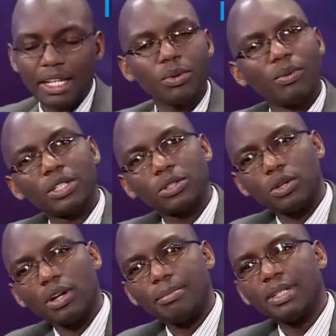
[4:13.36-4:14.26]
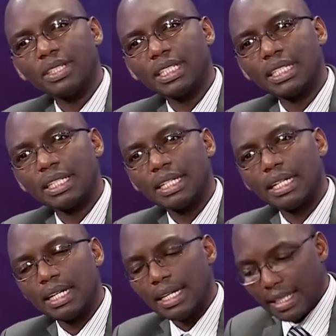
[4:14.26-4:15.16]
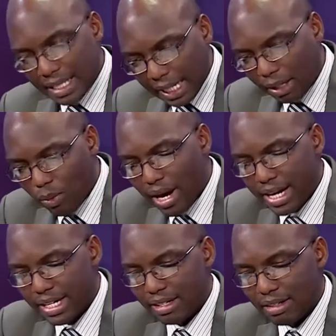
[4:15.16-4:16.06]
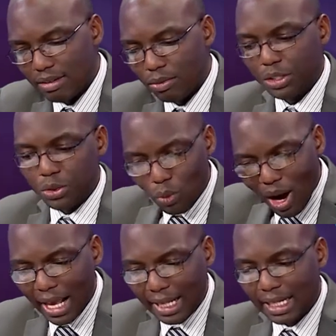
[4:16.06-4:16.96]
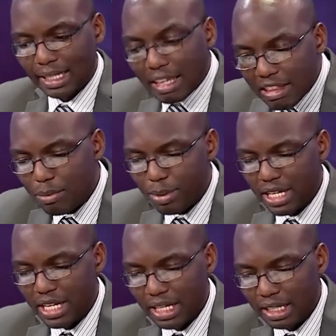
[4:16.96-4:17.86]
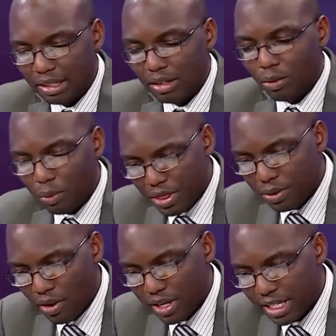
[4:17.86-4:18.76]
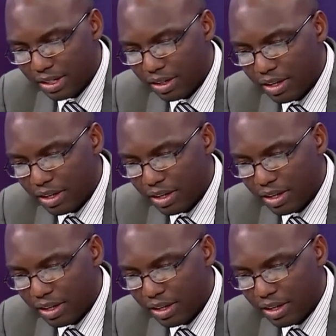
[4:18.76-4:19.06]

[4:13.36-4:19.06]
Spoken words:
that we want to talk about. This Word which was in the beginning with God.